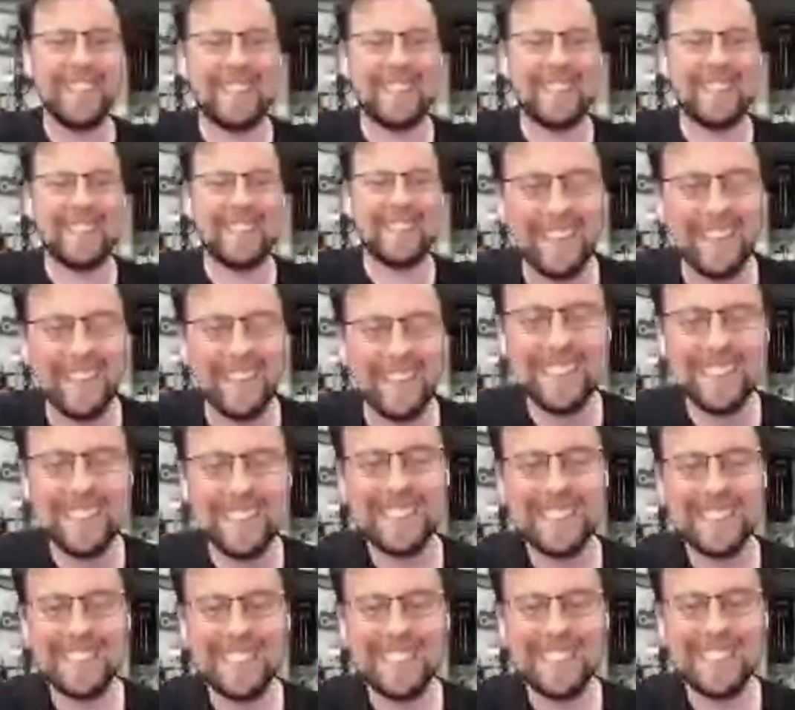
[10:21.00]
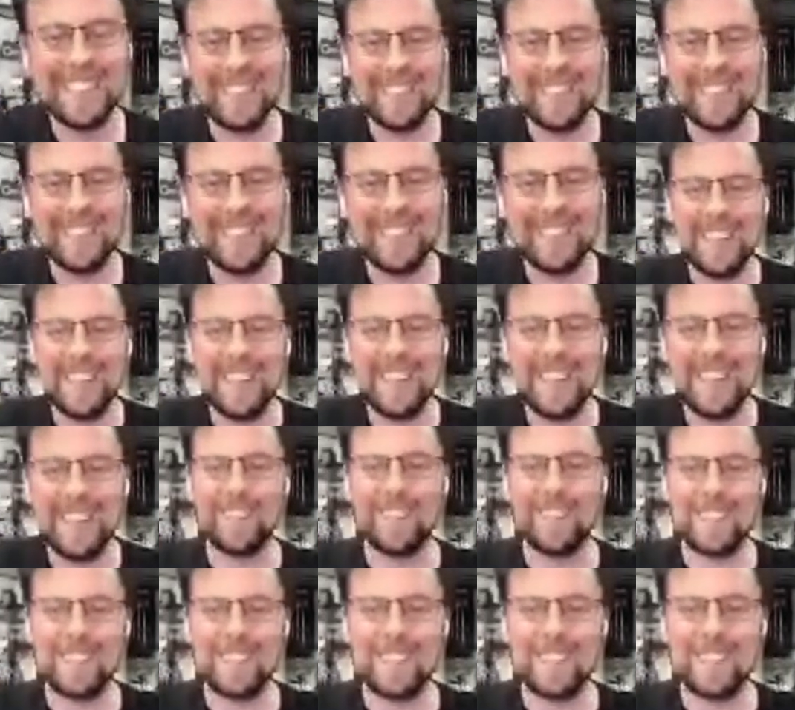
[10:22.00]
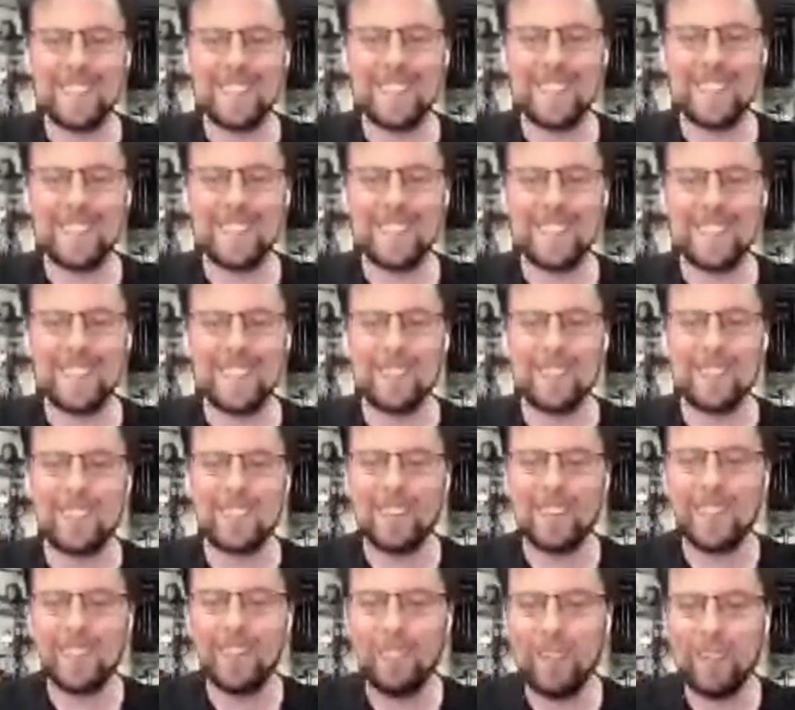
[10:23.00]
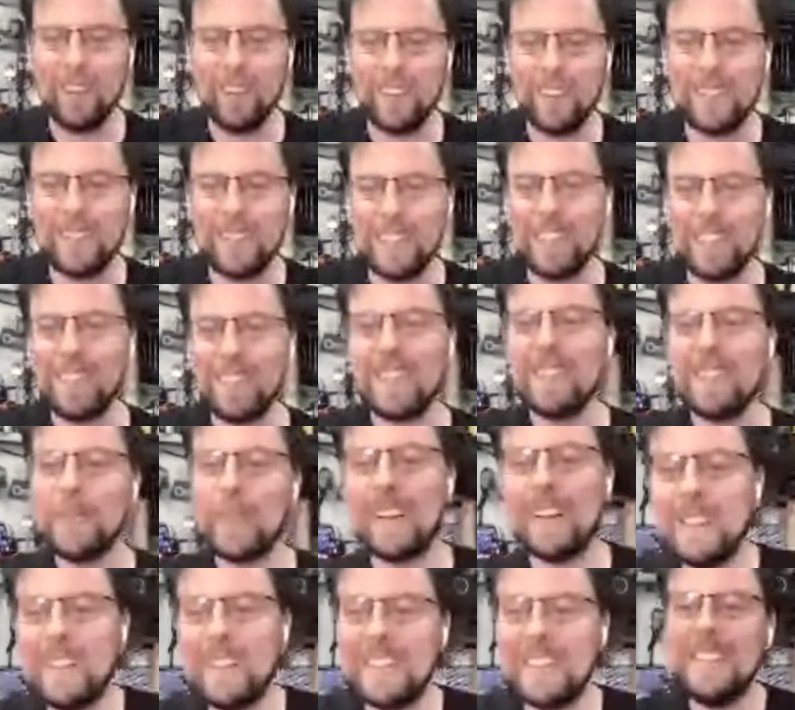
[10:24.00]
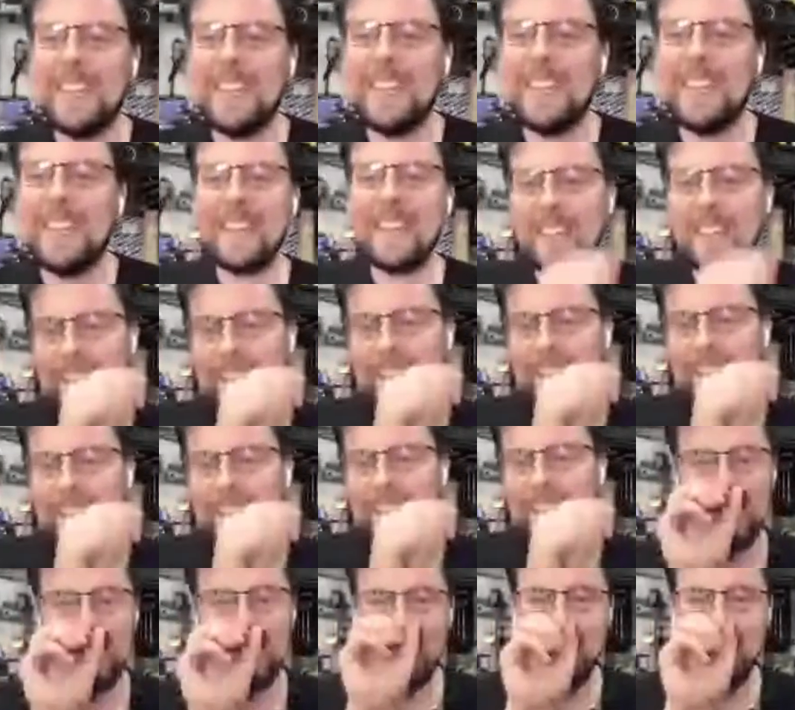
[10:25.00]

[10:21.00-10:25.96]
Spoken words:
Yeah. No, I send myself a strongly worded email. But anyway, right.